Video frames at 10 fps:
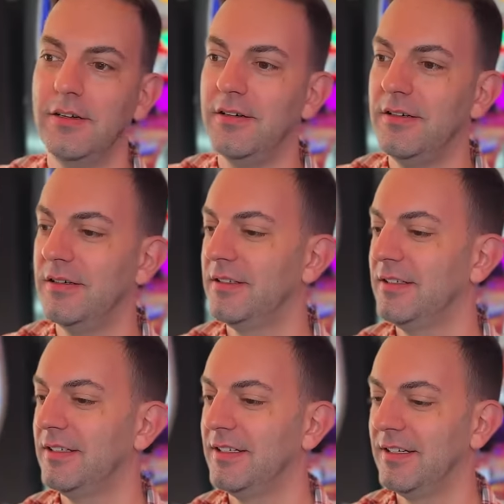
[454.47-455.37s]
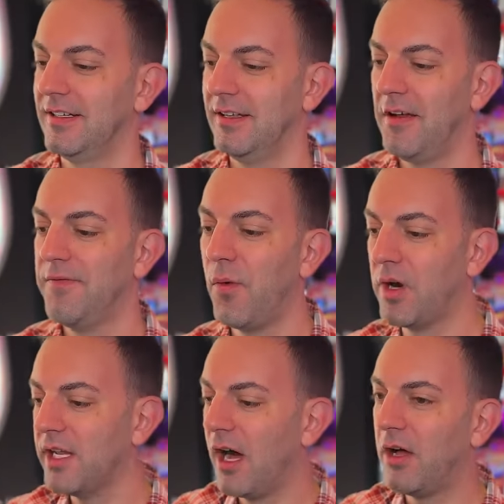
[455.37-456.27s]

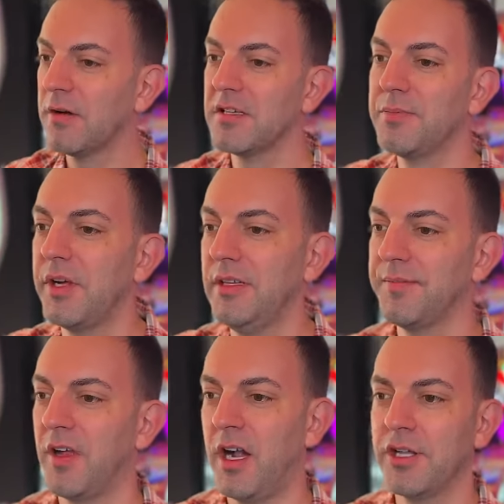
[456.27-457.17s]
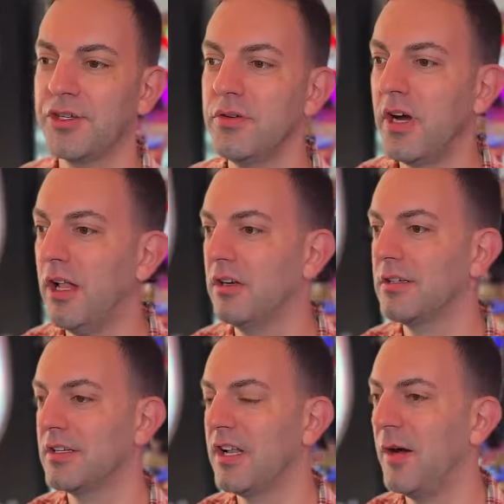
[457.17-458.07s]
$40 a spin on a
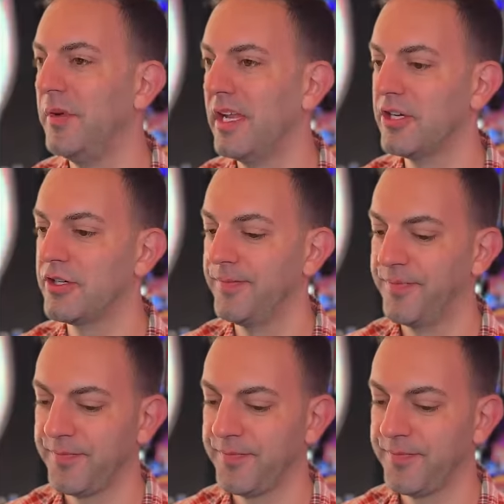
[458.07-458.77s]
$2 denomination.